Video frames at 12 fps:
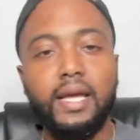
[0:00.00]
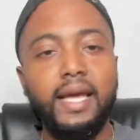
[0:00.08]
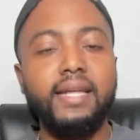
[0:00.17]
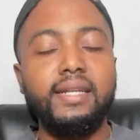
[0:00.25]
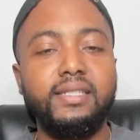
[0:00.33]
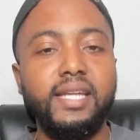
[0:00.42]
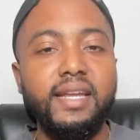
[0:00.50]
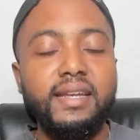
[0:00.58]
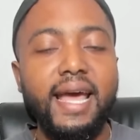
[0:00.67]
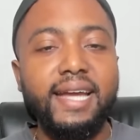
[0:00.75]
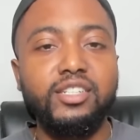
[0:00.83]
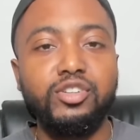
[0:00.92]
and sitting
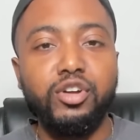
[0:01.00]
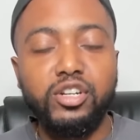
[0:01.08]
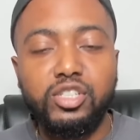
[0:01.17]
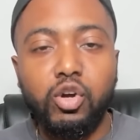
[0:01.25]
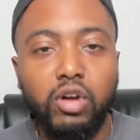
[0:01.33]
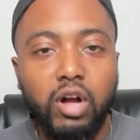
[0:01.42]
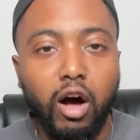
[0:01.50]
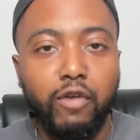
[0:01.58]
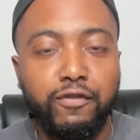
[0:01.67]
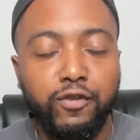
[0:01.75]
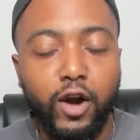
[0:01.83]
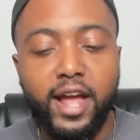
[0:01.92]
next to her
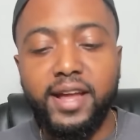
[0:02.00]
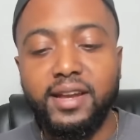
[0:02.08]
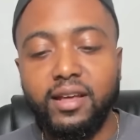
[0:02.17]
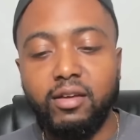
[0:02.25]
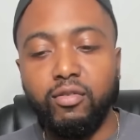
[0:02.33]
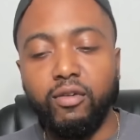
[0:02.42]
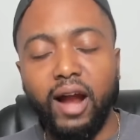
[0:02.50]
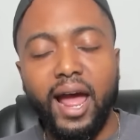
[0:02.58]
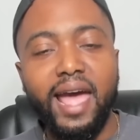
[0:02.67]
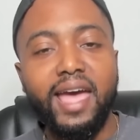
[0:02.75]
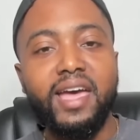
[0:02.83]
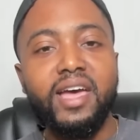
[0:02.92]
so-called friend,
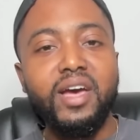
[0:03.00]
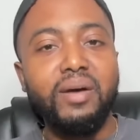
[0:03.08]
right?